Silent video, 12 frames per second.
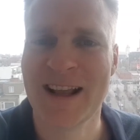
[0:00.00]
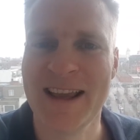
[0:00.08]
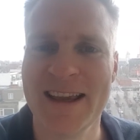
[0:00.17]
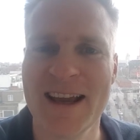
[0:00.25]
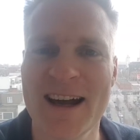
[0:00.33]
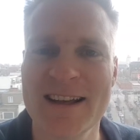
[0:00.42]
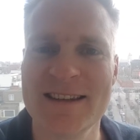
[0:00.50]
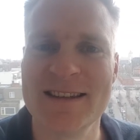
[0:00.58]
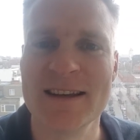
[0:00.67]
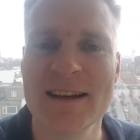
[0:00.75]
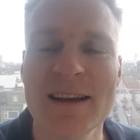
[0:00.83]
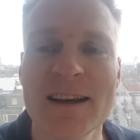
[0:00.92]
Hey
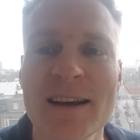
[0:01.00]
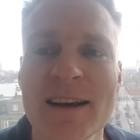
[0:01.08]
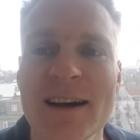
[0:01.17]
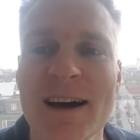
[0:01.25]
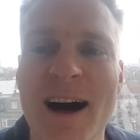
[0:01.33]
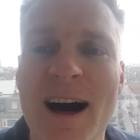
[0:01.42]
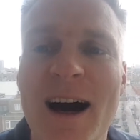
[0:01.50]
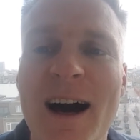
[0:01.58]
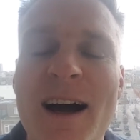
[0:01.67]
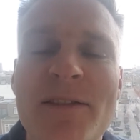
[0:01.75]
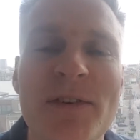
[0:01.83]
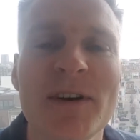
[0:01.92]
guys,
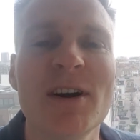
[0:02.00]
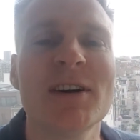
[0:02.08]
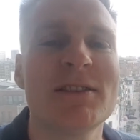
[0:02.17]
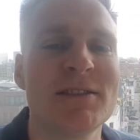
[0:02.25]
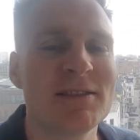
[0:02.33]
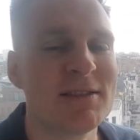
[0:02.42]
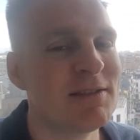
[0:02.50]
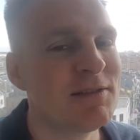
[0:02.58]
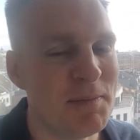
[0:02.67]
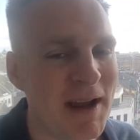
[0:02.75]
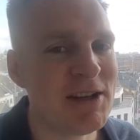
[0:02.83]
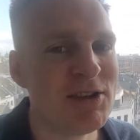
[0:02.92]
I forgot
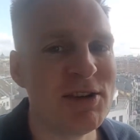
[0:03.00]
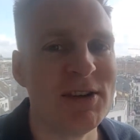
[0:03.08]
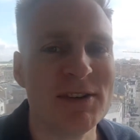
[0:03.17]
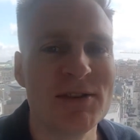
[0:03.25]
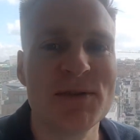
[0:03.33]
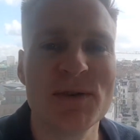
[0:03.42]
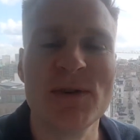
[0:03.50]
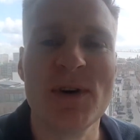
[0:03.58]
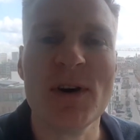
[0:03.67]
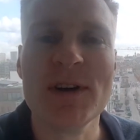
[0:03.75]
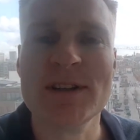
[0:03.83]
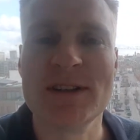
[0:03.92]
to mention two
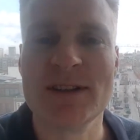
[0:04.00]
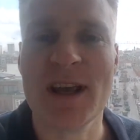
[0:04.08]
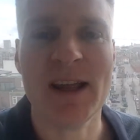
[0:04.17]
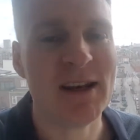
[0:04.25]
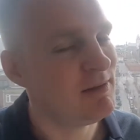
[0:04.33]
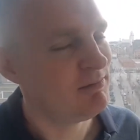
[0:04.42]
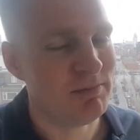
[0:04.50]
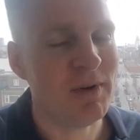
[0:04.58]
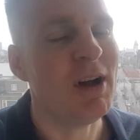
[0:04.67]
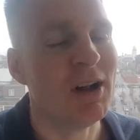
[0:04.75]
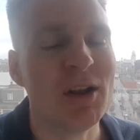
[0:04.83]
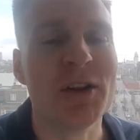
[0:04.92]
coins and
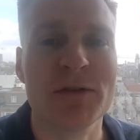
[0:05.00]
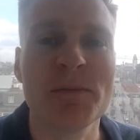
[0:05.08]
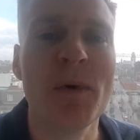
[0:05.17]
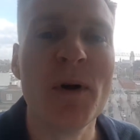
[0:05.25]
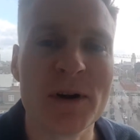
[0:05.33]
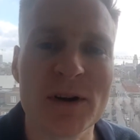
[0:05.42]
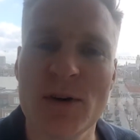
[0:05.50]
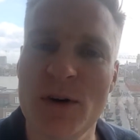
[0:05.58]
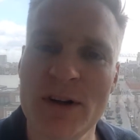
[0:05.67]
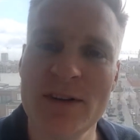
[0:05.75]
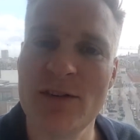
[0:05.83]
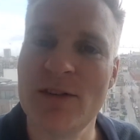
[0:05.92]
a lot more
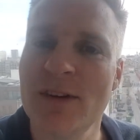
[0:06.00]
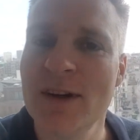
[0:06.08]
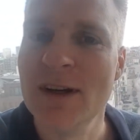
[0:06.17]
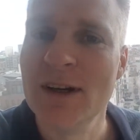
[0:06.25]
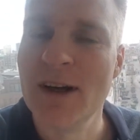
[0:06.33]
coins,